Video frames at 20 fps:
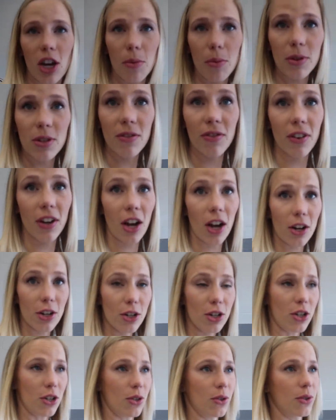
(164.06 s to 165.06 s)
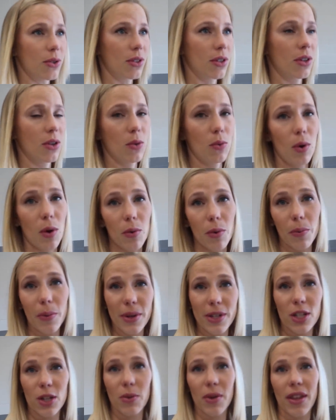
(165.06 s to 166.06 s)
she almost forgot her shoes. What would
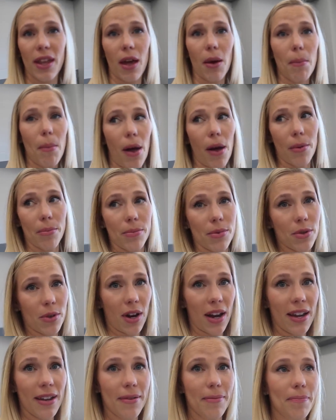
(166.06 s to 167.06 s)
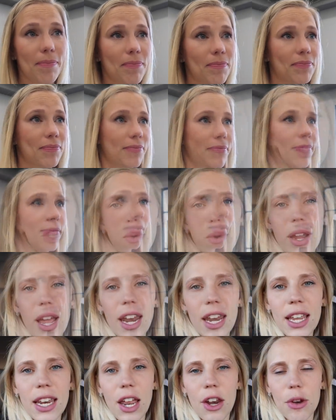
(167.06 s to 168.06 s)
we do without moms, right? So we're
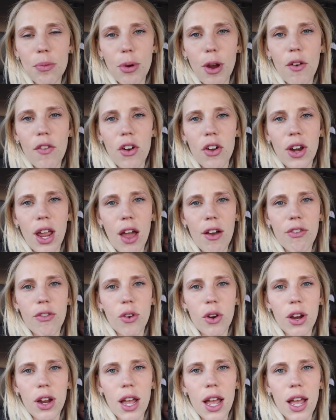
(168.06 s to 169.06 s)
heading down to Provo now for